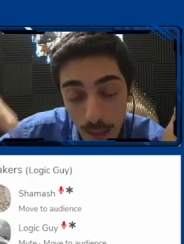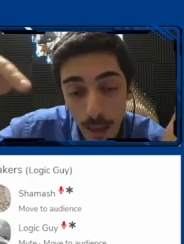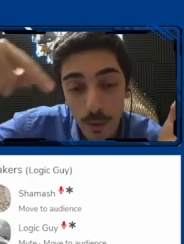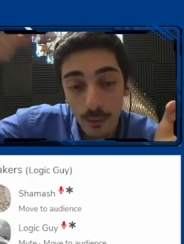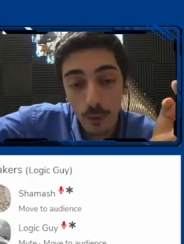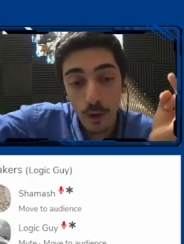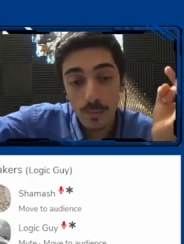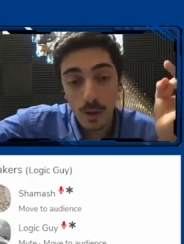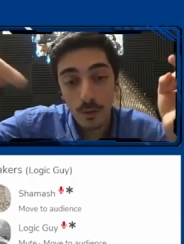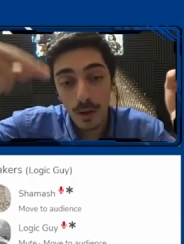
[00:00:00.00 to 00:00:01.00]
and other
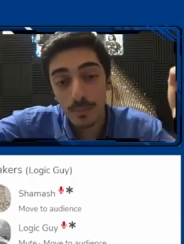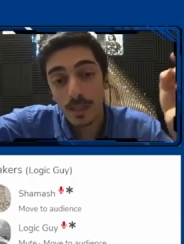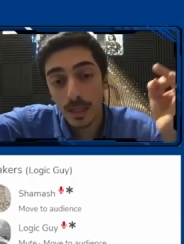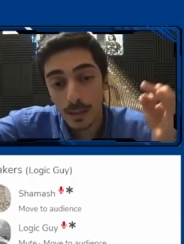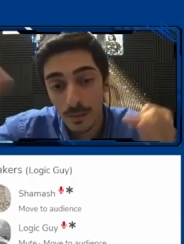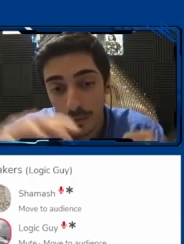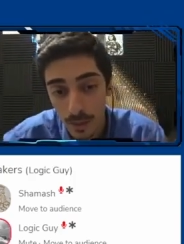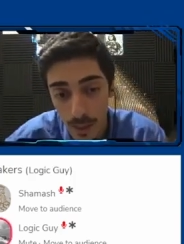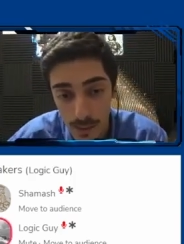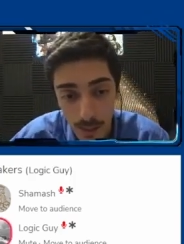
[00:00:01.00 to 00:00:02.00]
forms of abductive
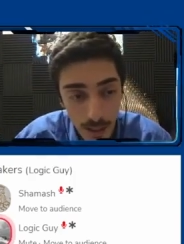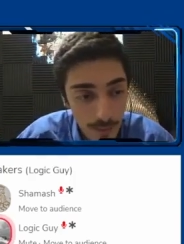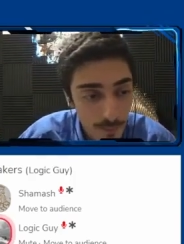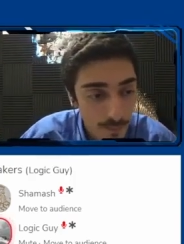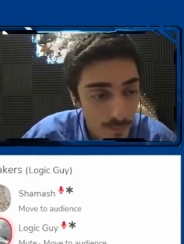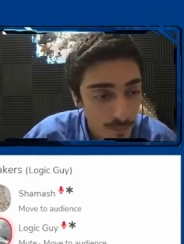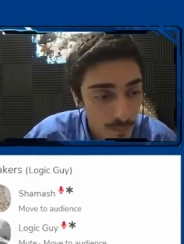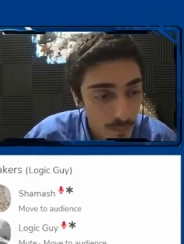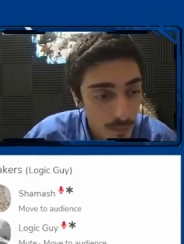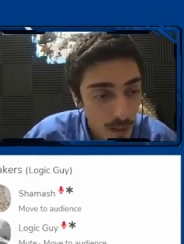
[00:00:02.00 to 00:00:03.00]
reasoning.
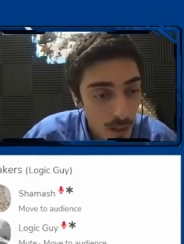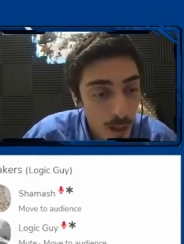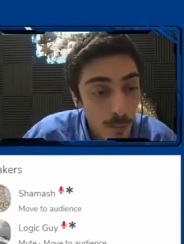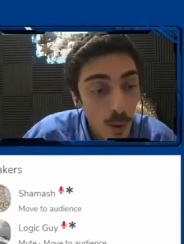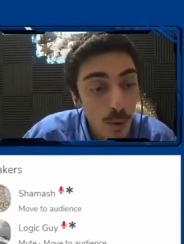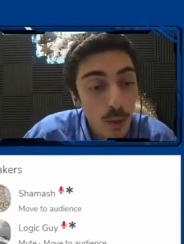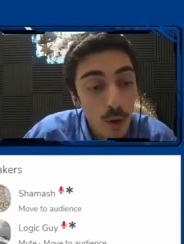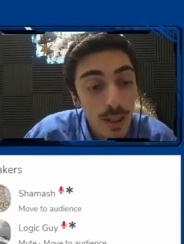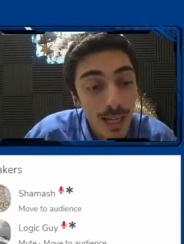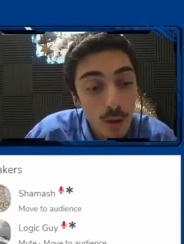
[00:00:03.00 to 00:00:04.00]

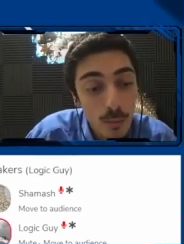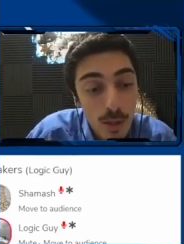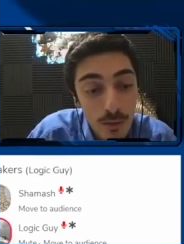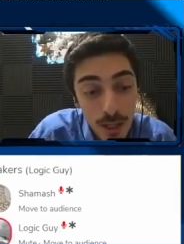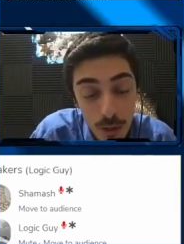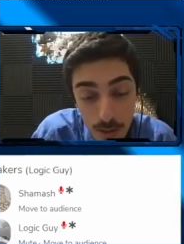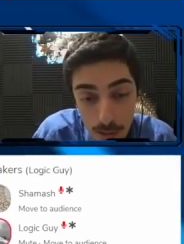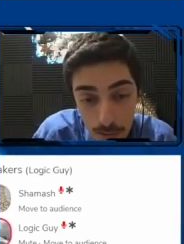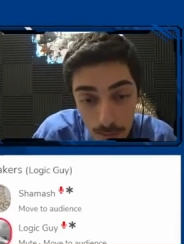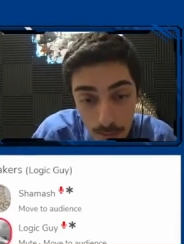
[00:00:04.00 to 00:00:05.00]
Both collect
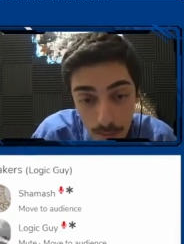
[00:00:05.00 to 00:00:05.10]
observations